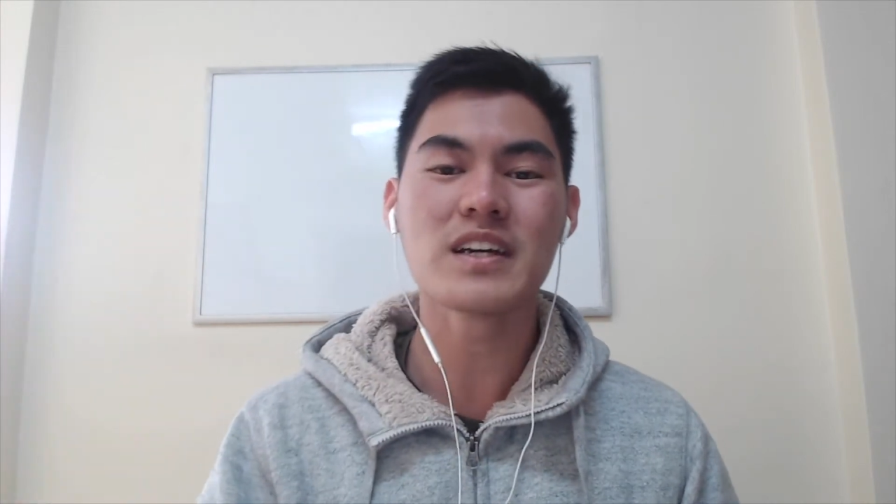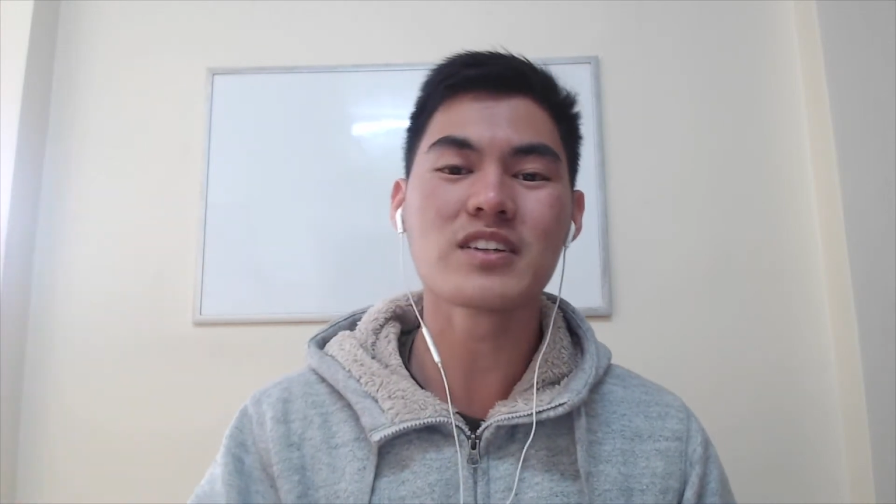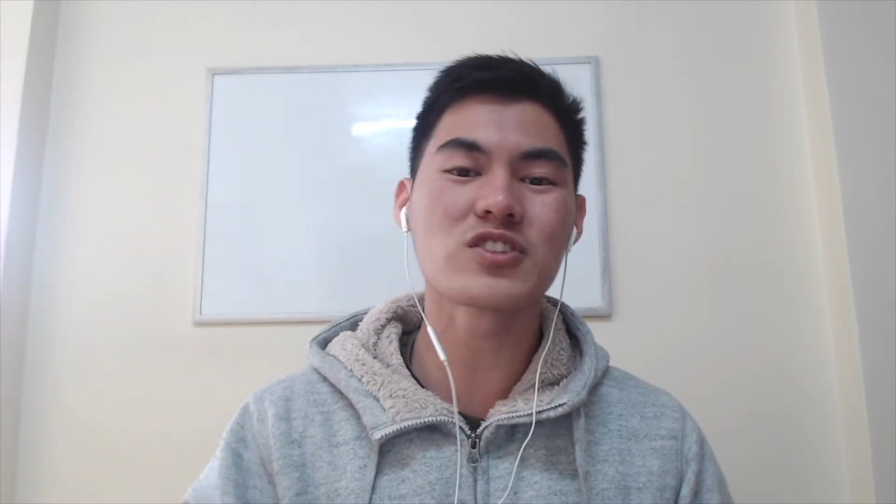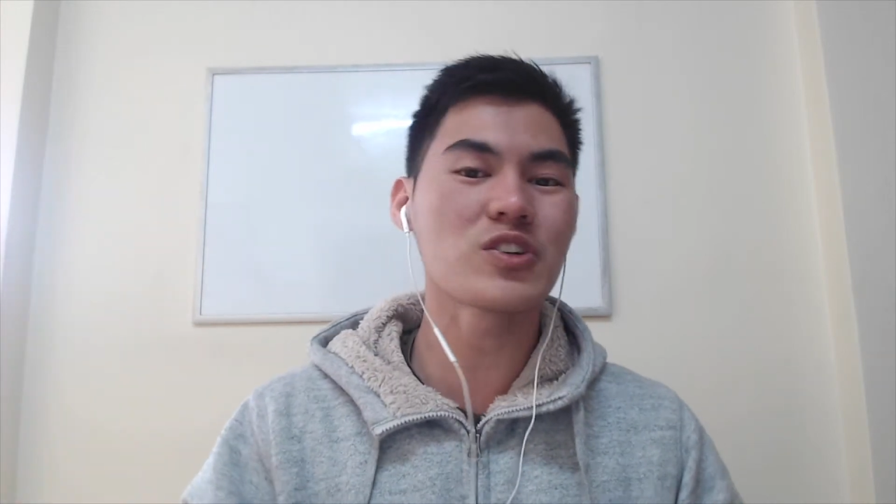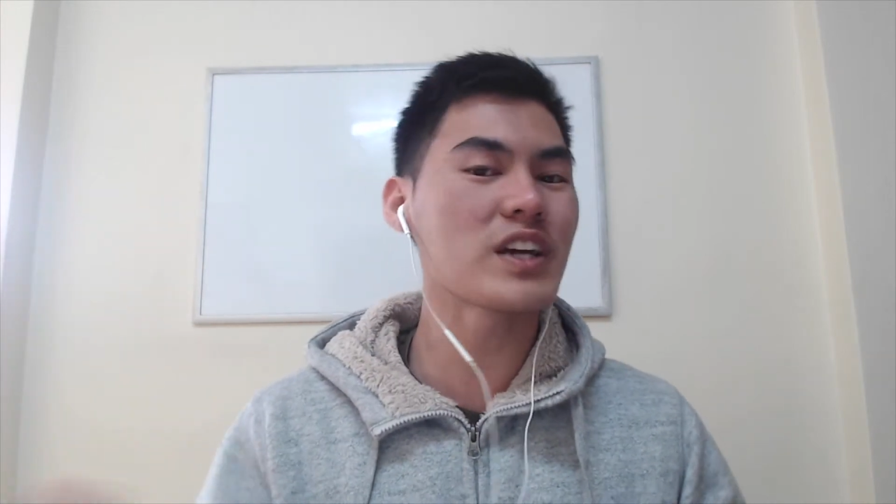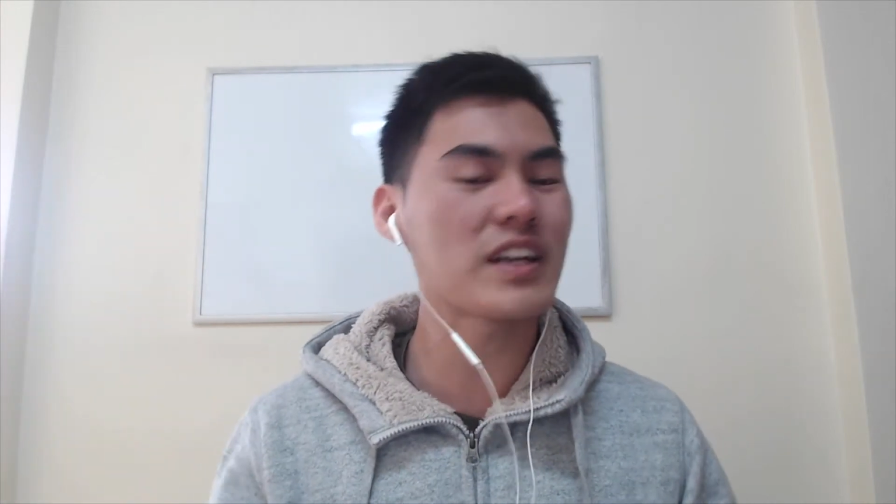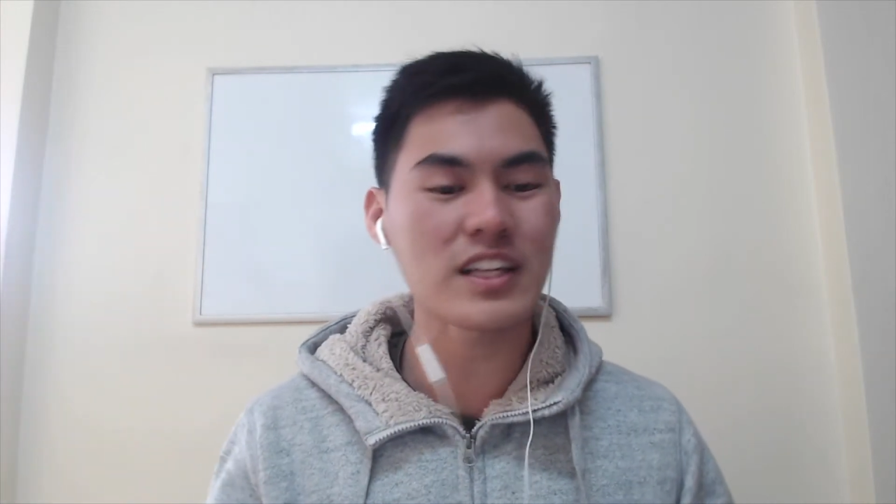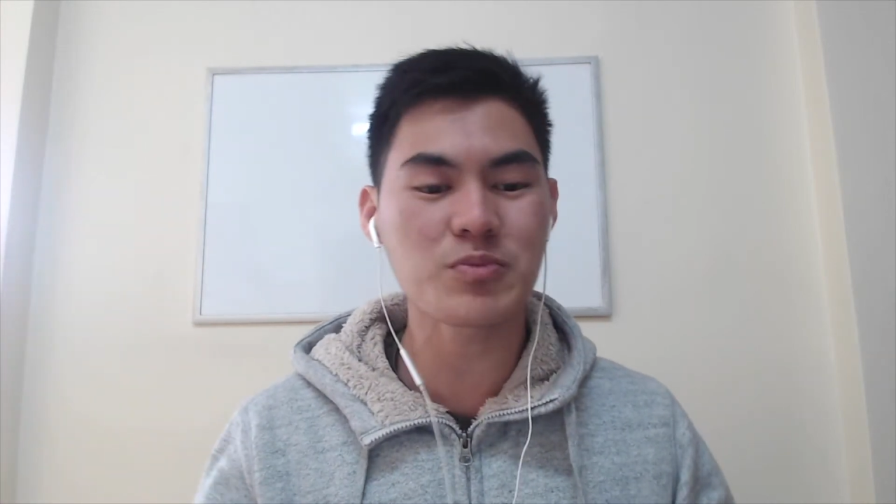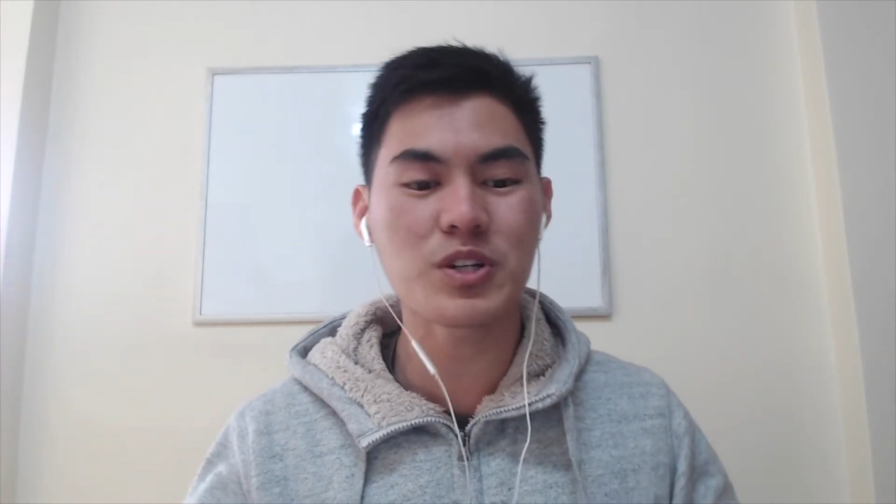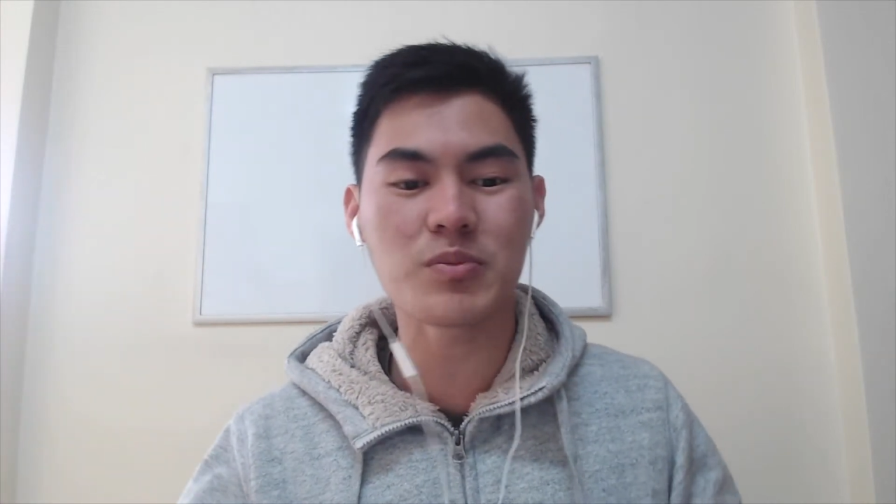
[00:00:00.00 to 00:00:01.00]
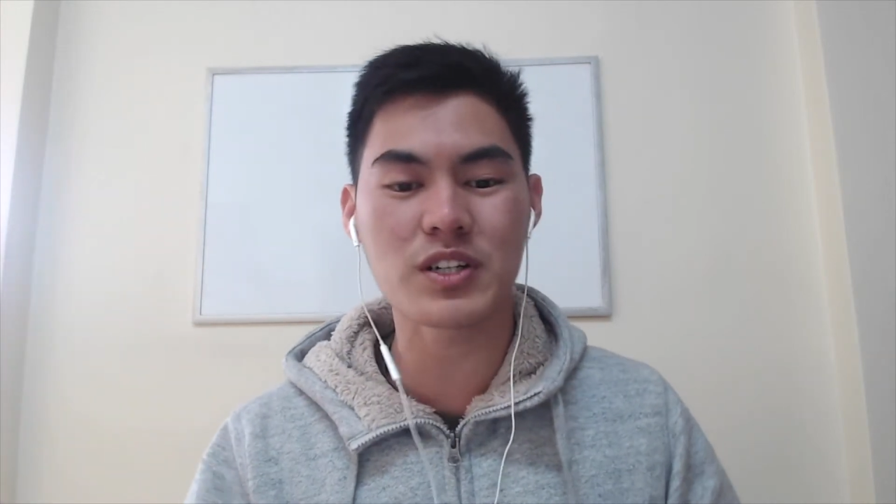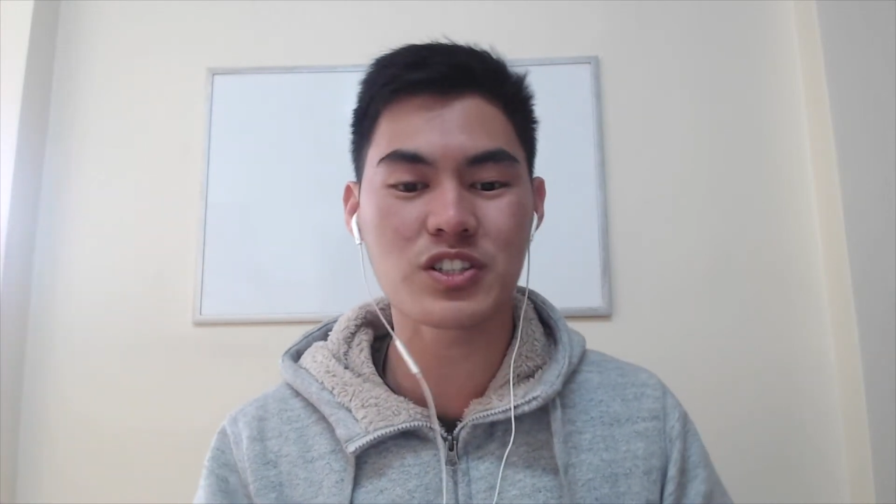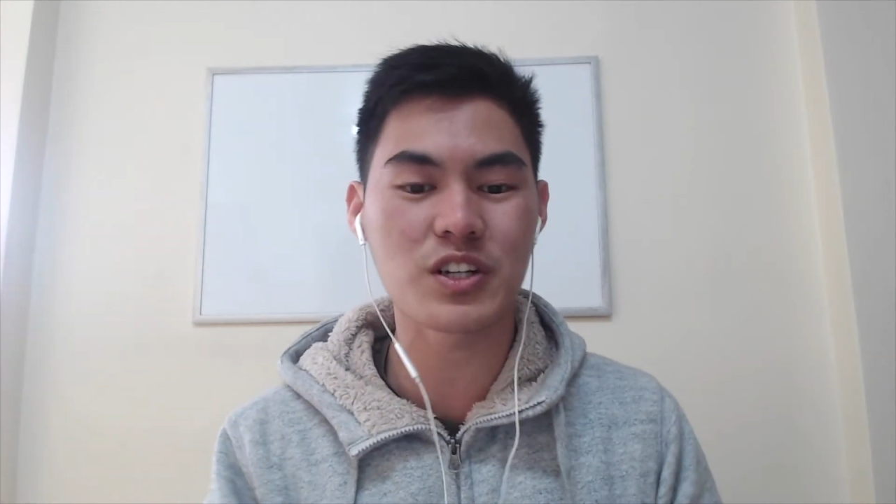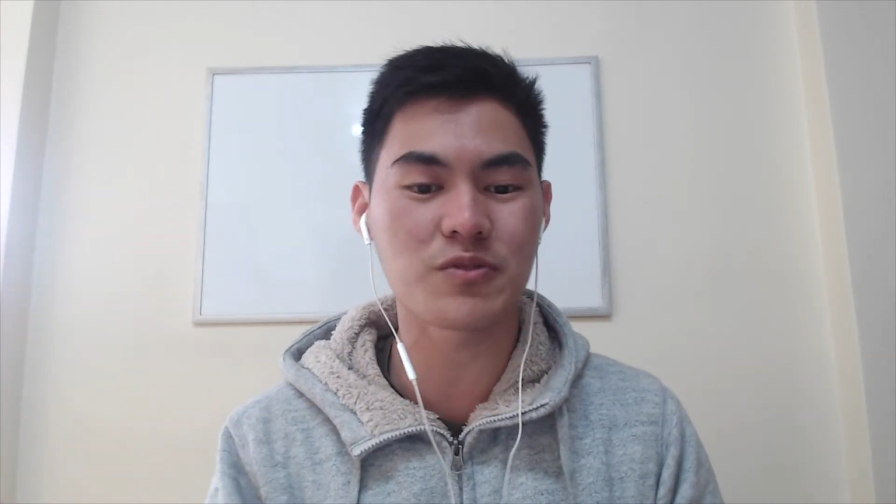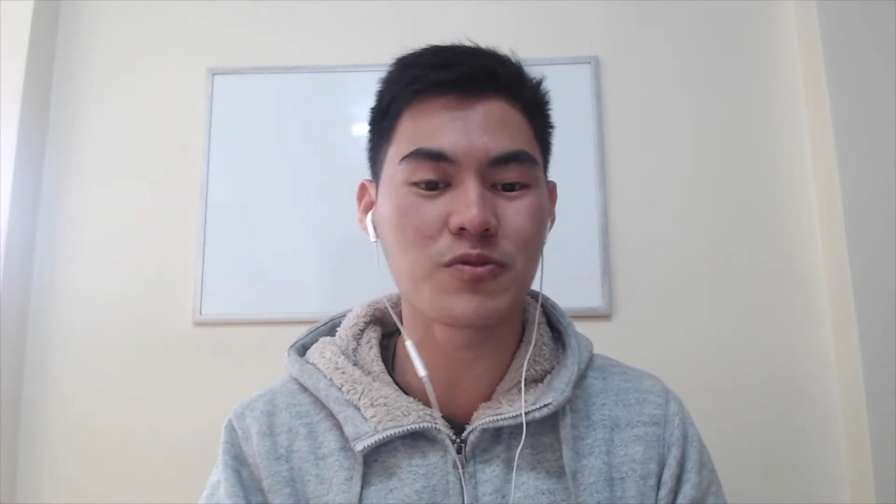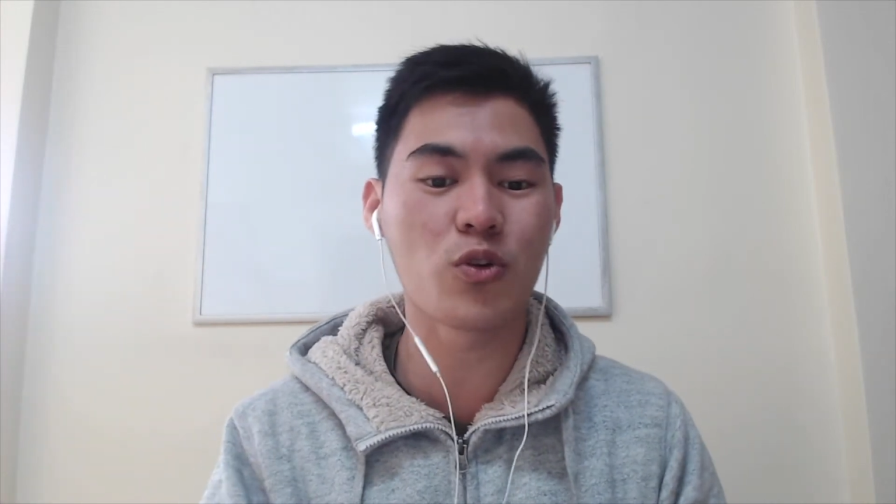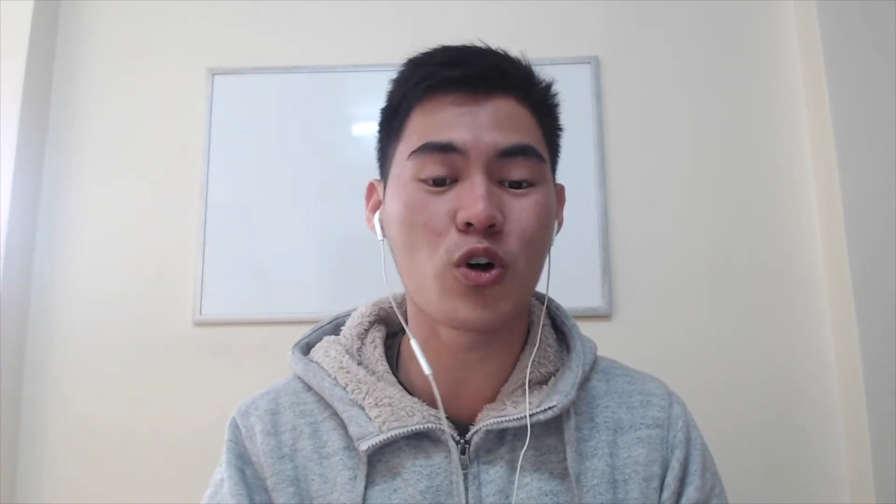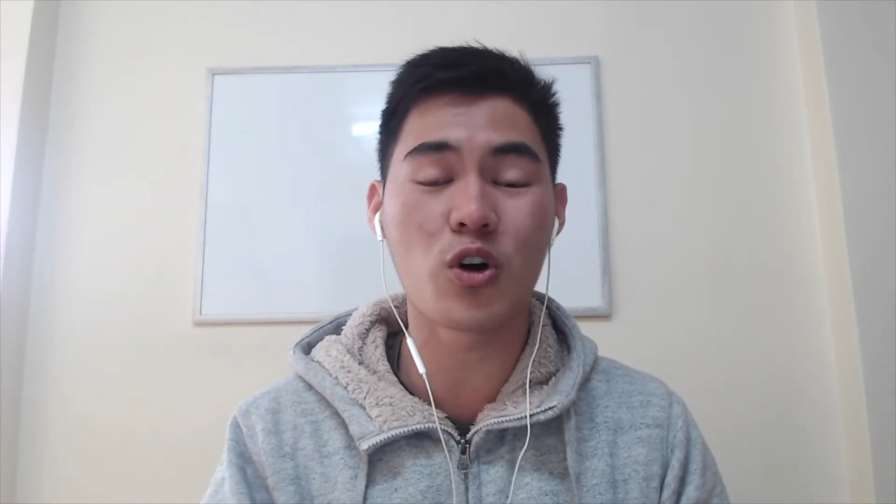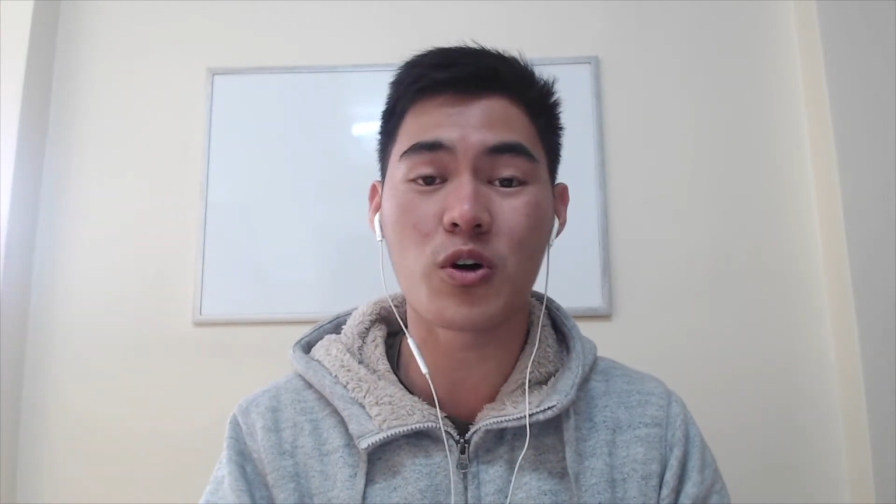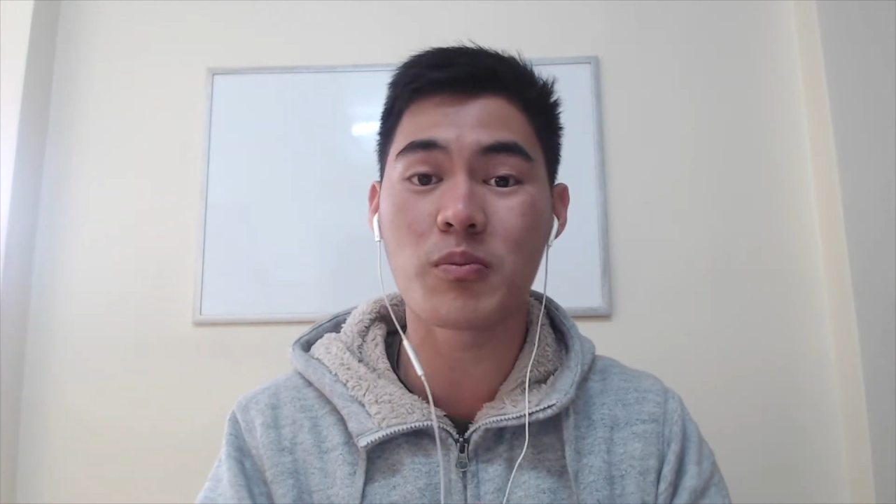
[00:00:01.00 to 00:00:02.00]
So yeah, that's pretty much it
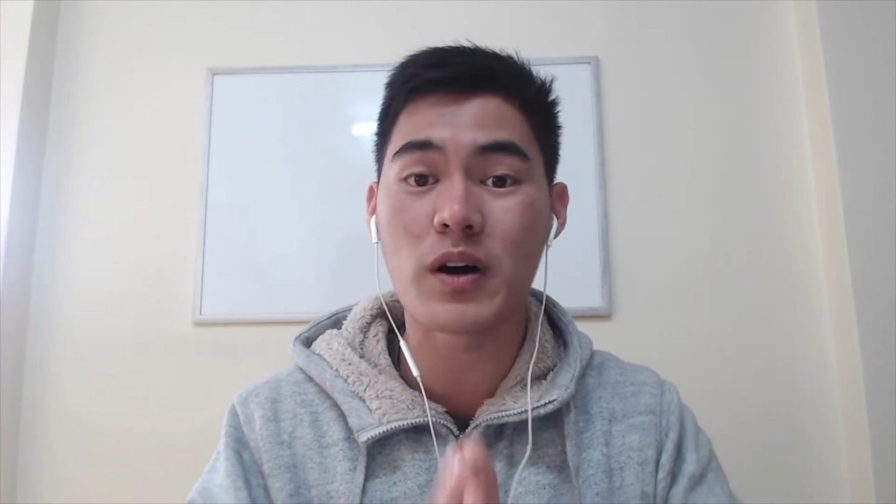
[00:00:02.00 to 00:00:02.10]
for